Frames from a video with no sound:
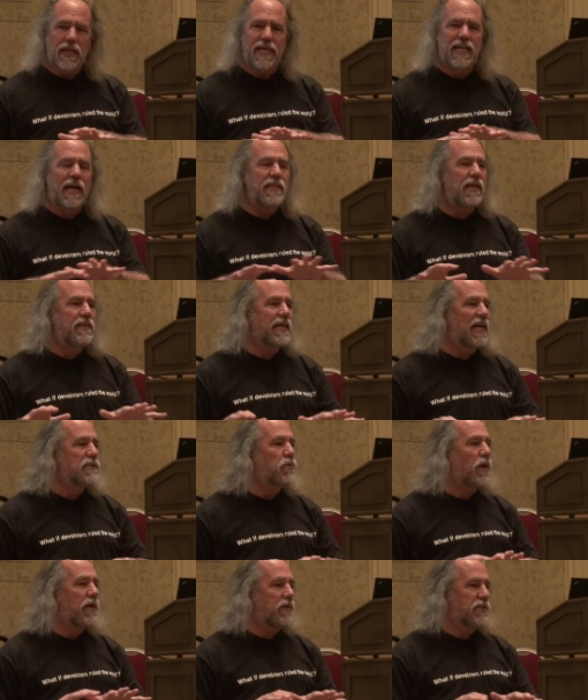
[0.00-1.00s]
And I think
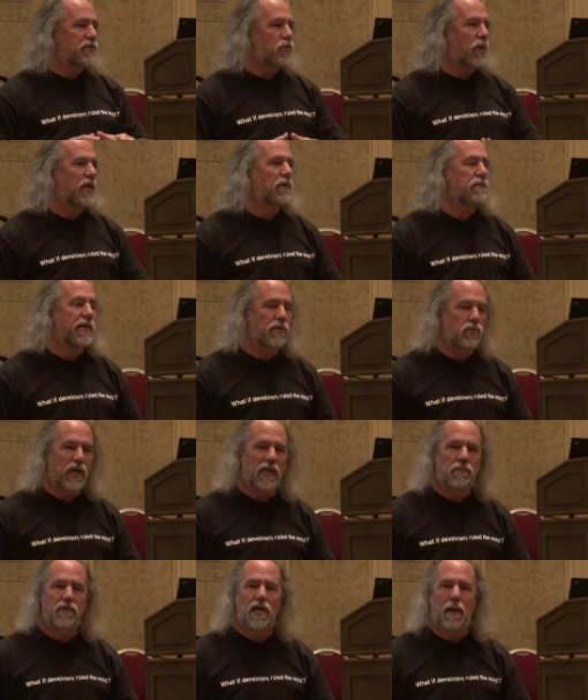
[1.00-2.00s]
that's why there's
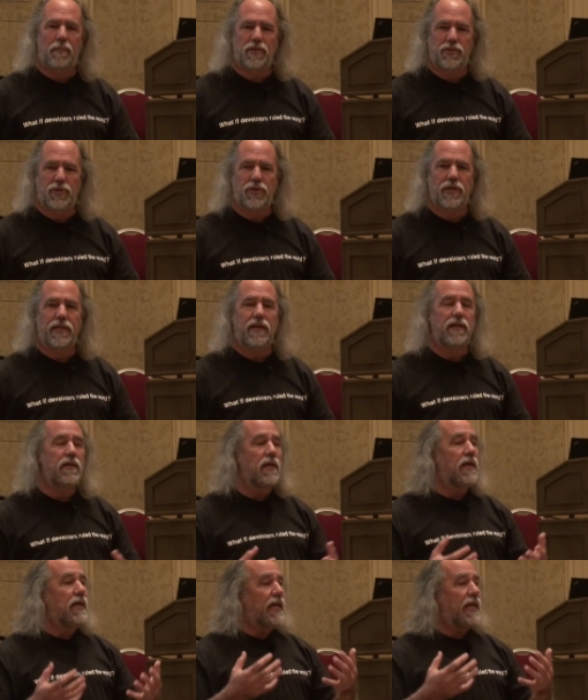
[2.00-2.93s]
incredible opportunity